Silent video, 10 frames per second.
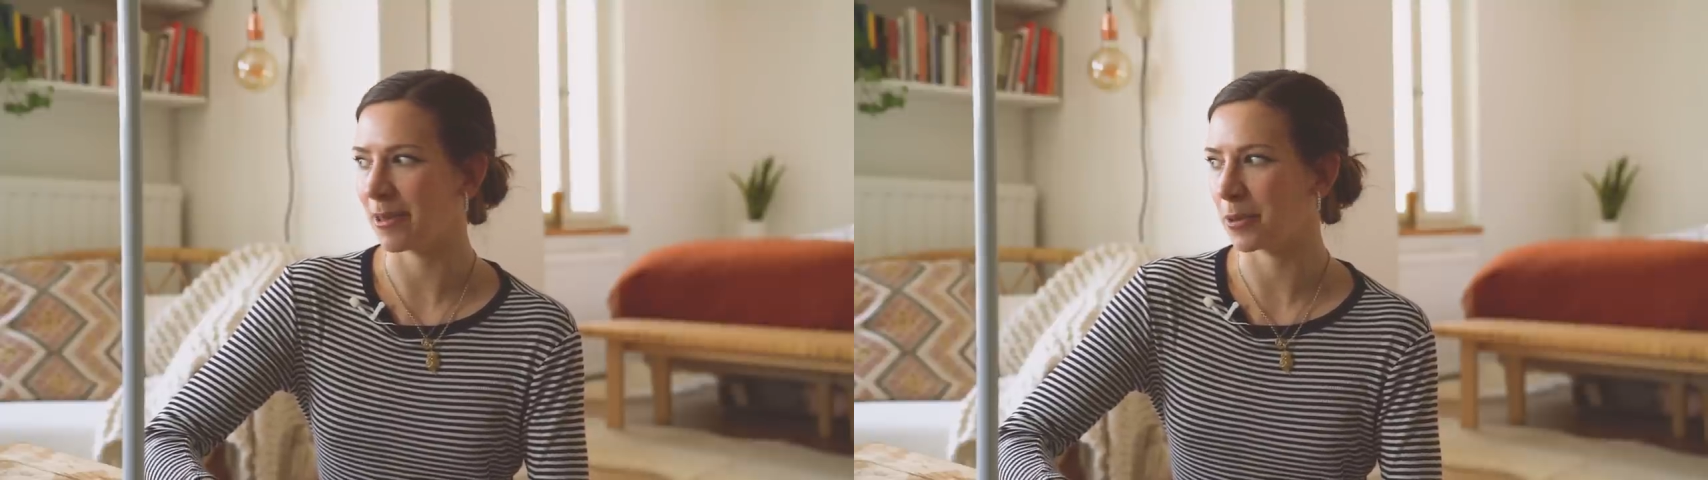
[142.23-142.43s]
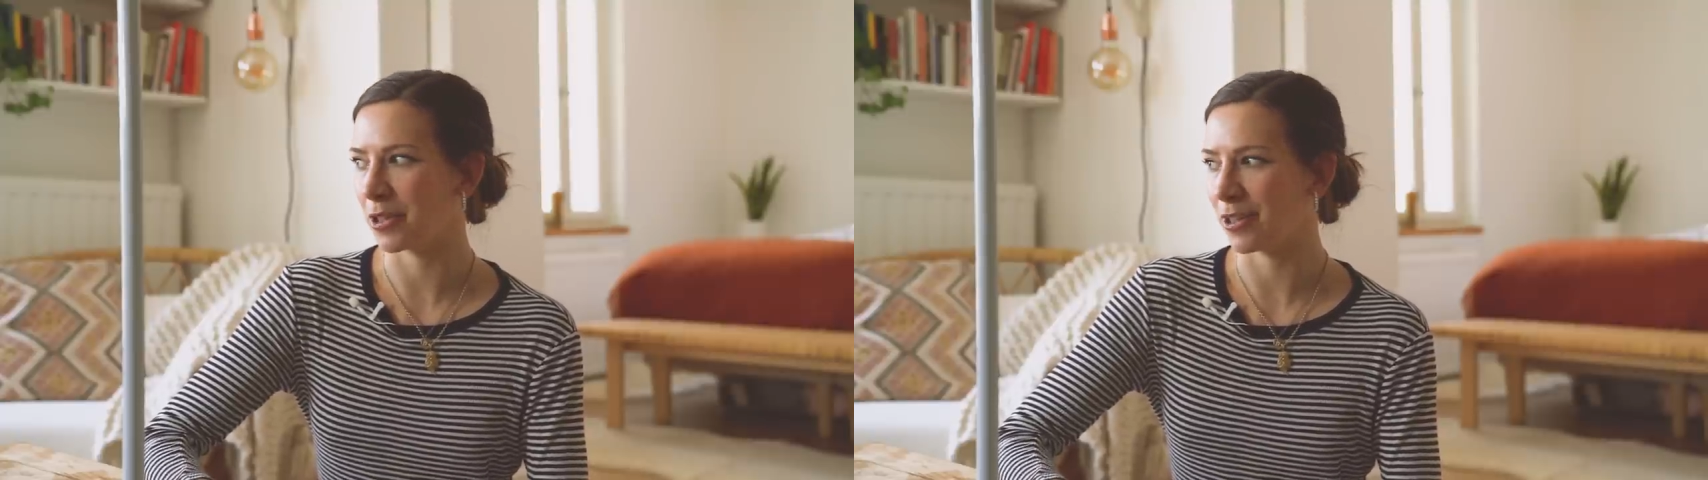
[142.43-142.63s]

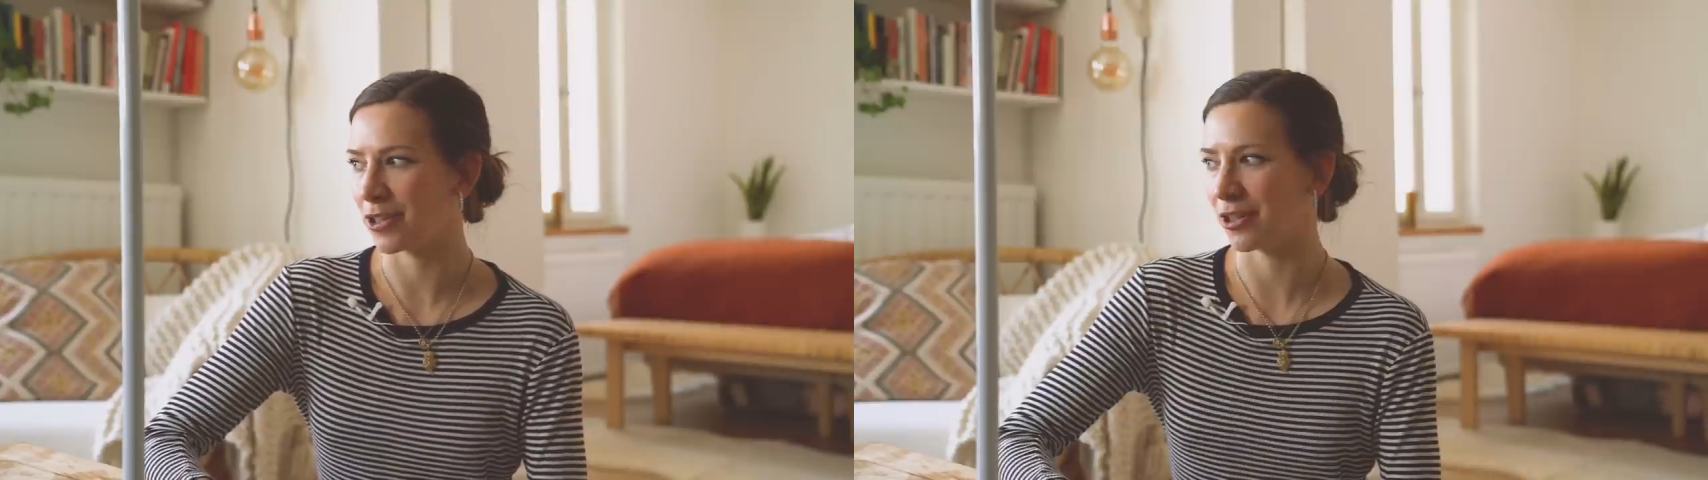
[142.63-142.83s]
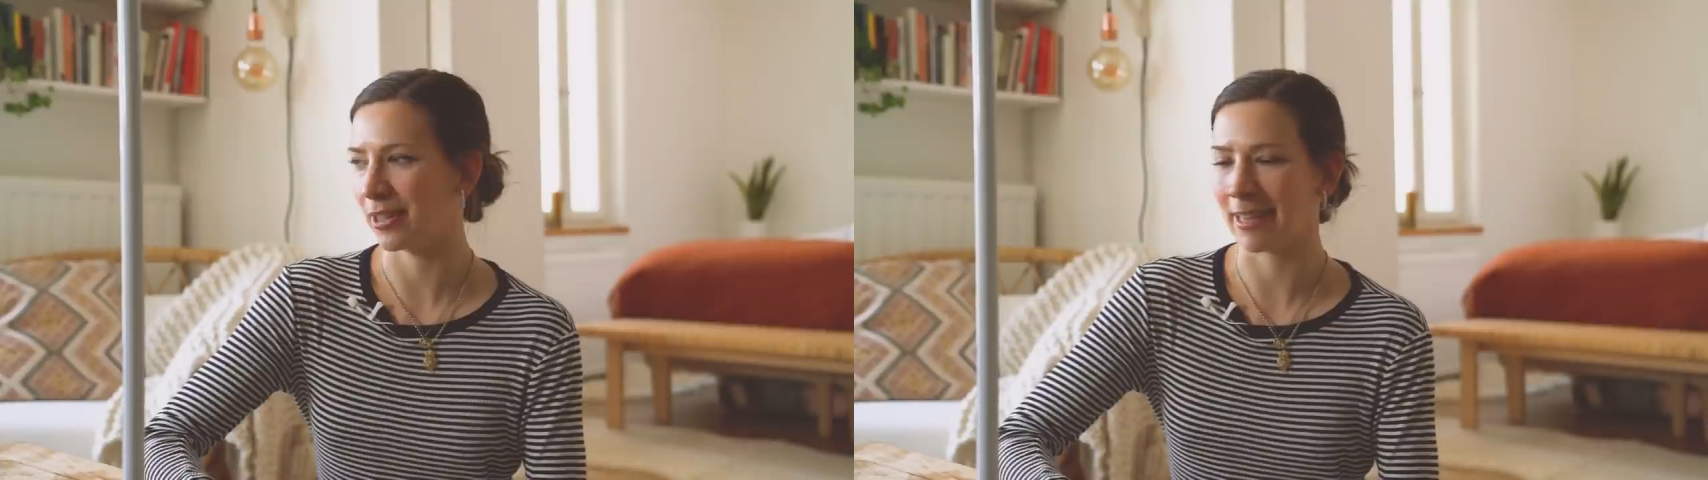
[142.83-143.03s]
the
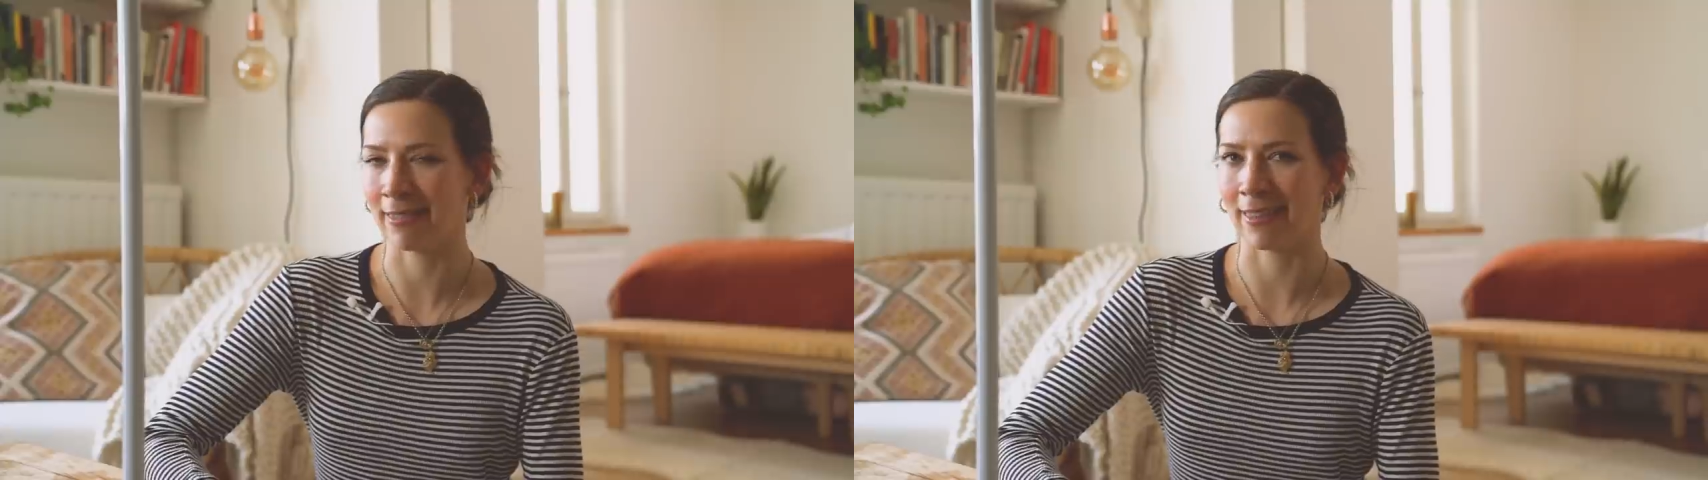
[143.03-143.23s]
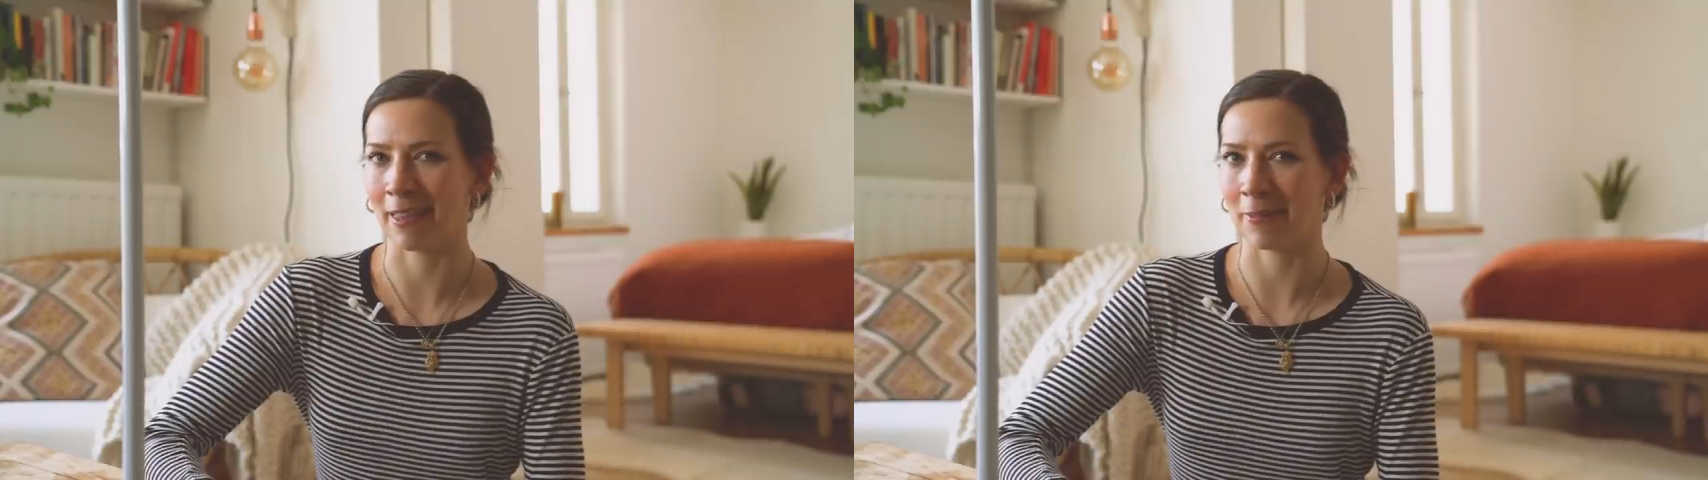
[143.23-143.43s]
potential
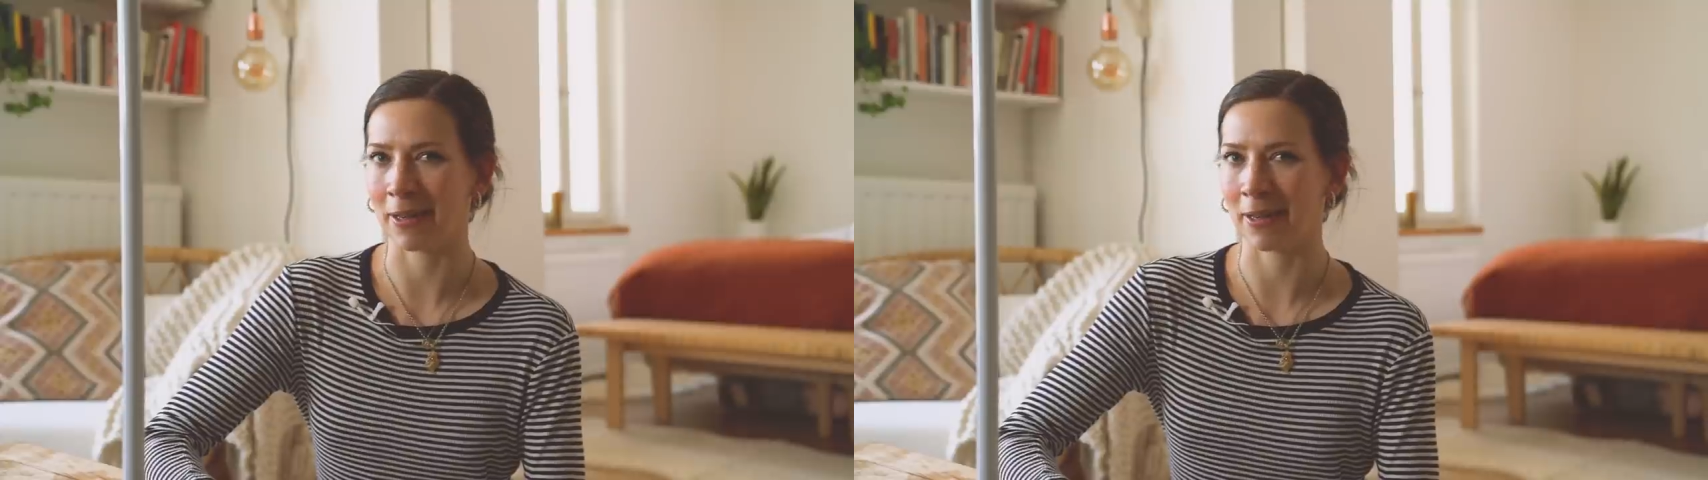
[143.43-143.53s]
in them